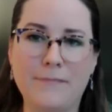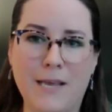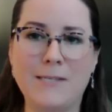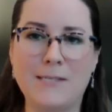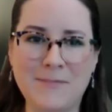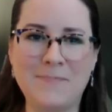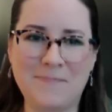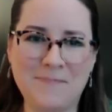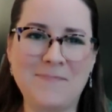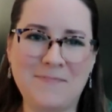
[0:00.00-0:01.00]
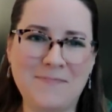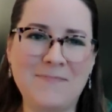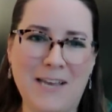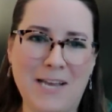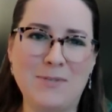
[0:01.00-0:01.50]
Yes,
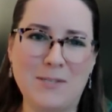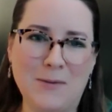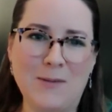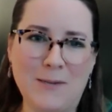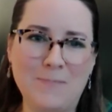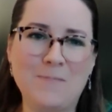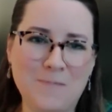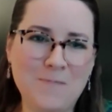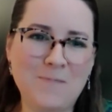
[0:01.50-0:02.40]
absolutely.